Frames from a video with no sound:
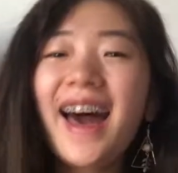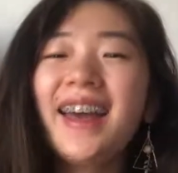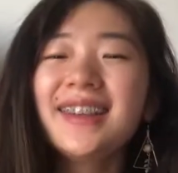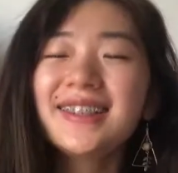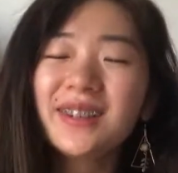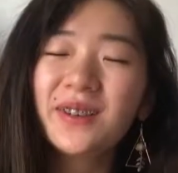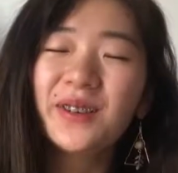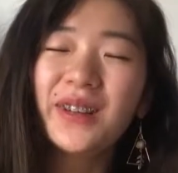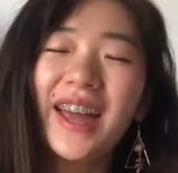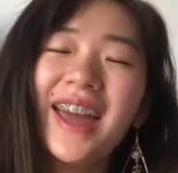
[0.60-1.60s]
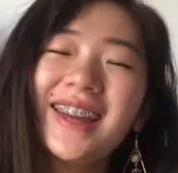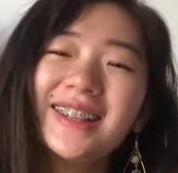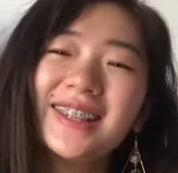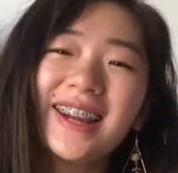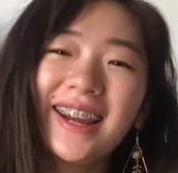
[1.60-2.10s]
Hi, it's Nicole, and
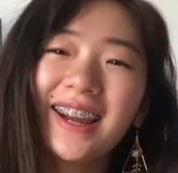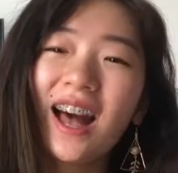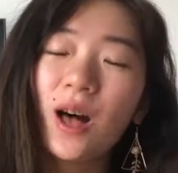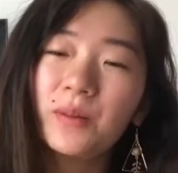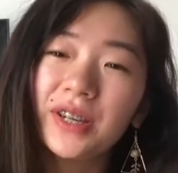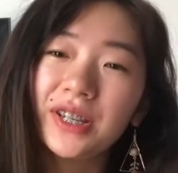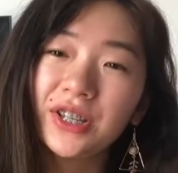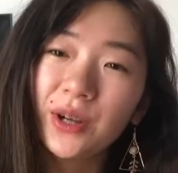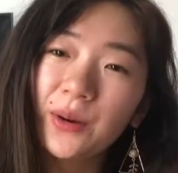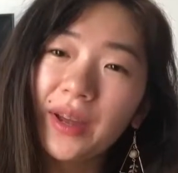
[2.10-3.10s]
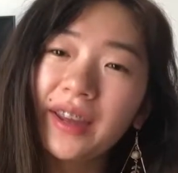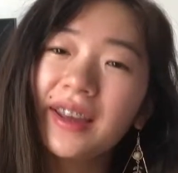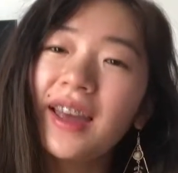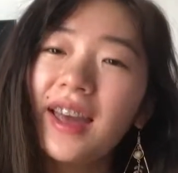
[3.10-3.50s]
today I'll be showing